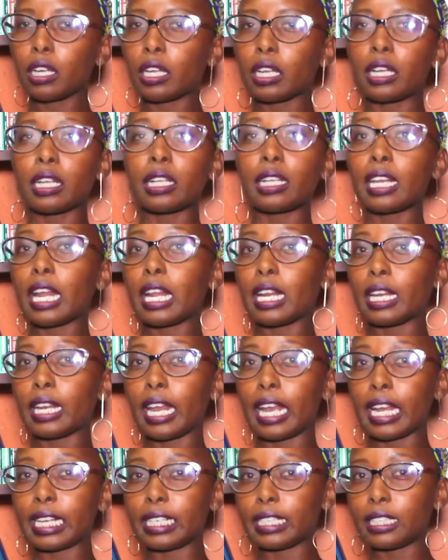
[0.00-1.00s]

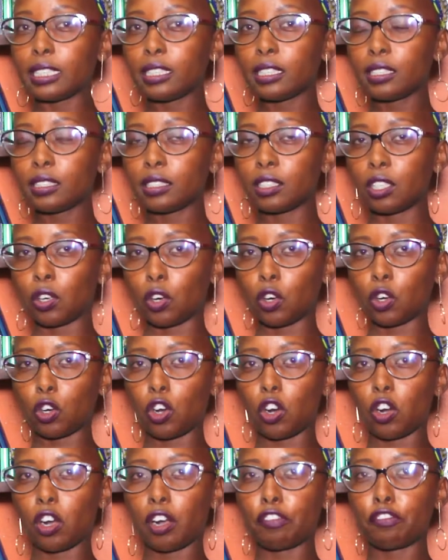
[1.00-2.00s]
Nedi
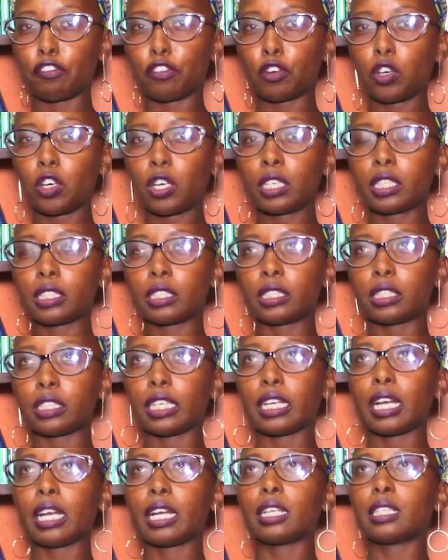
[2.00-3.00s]
Okorafor,
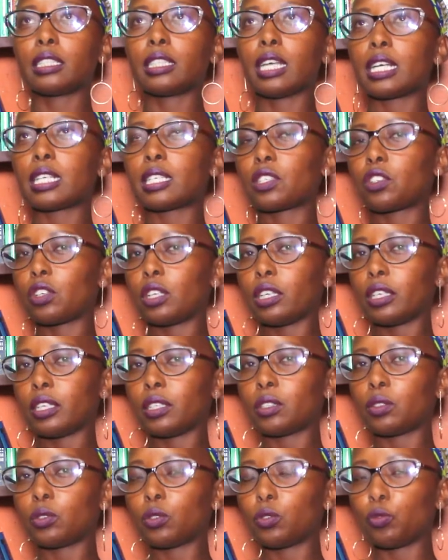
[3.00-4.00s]
she does
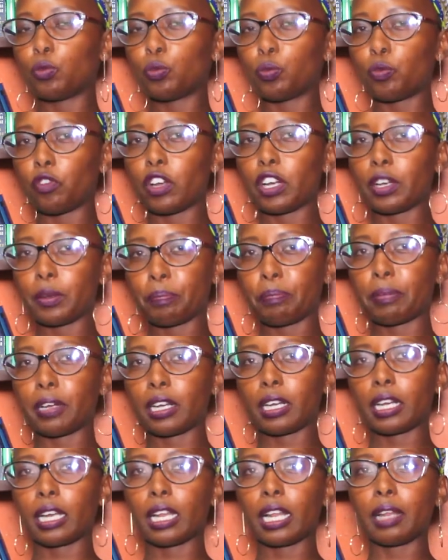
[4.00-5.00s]
really very
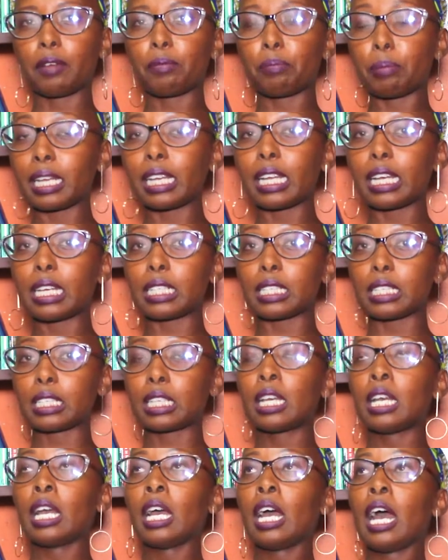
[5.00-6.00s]

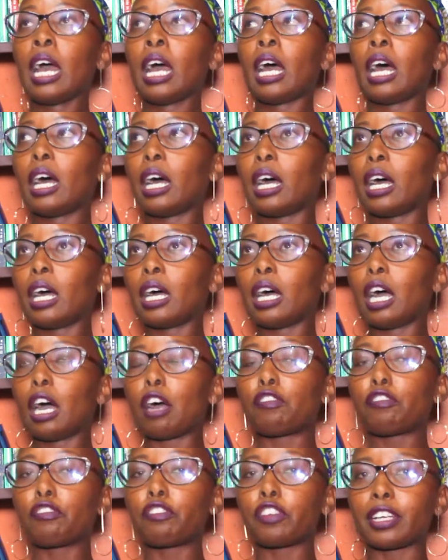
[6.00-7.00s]
brilliant
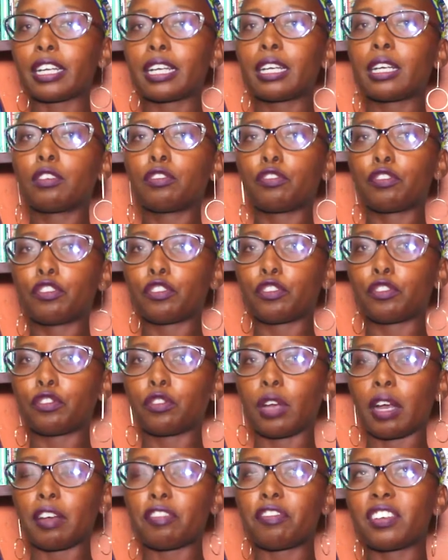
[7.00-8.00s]

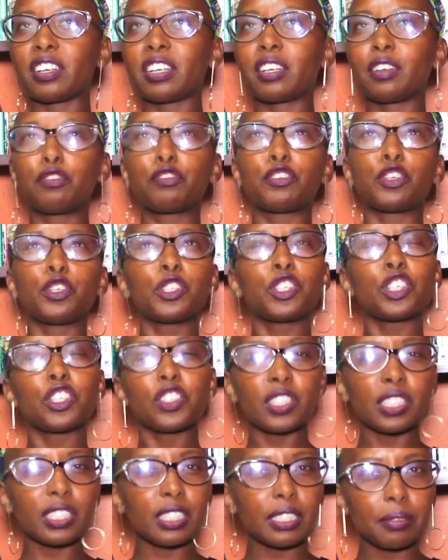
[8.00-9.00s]
Afric
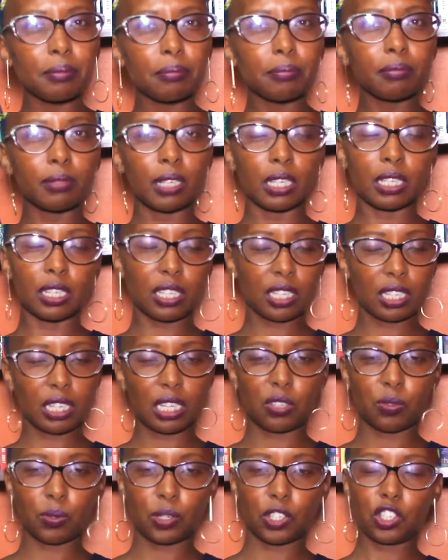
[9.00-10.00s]
futurism, I
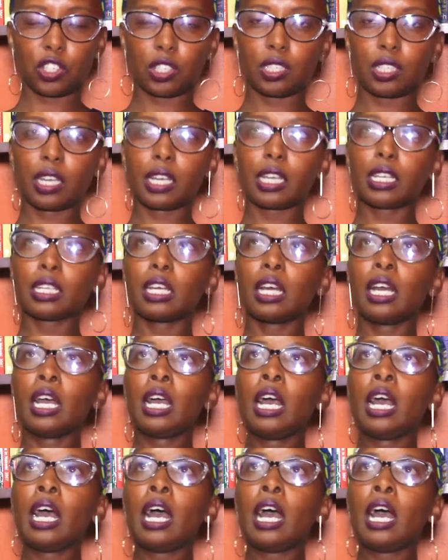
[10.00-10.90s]
think that's what she said.